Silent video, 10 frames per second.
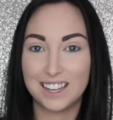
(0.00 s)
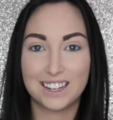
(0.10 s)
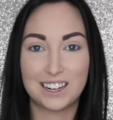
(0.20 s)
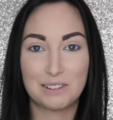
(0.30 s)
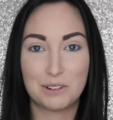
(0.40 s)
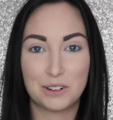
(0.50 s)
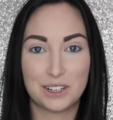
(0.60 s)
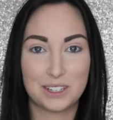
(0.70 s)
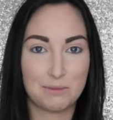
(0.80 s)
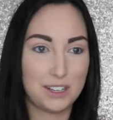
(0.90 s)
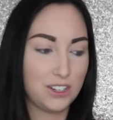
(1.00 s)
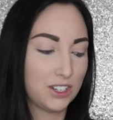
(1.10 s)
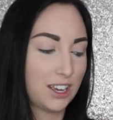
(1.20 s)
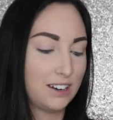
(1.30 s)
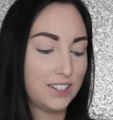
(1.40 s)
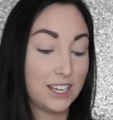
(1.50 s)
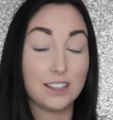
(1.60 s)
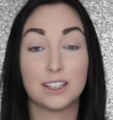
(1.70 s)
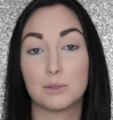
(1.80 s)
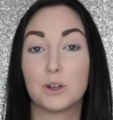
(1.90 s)
and I am going to be just kind of
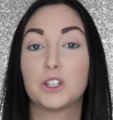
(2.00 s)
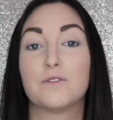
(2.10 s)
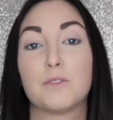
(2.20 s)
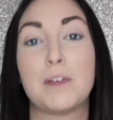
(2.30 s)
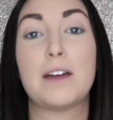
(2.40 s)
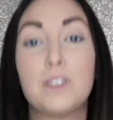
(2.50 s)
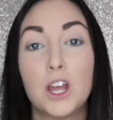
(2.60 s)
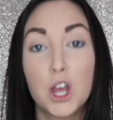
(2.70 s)
taking inspiration from that.